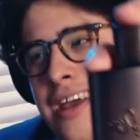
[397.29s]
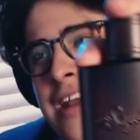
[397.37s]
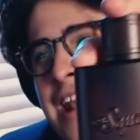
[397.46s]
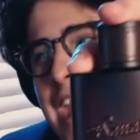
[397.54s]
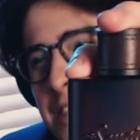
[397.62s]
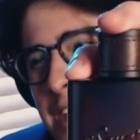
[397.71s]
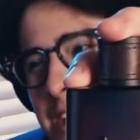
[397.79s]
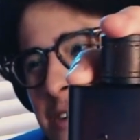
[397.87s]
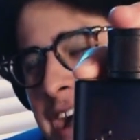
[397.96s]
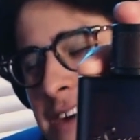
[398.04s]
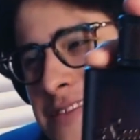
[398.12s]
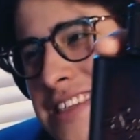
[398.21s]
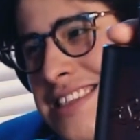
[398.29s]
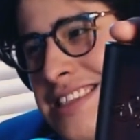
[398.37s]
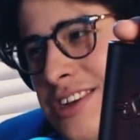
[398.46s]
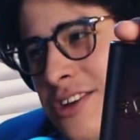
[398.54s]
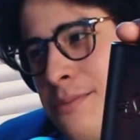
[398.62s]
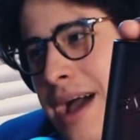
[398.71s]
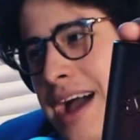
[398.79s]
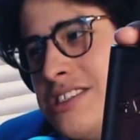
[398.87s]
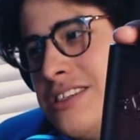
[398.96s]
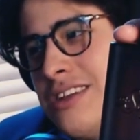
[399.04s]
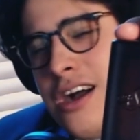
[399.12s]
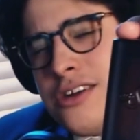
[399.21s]
and now that you have scents that are
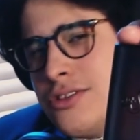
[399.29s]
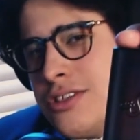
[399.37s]
matching Dr.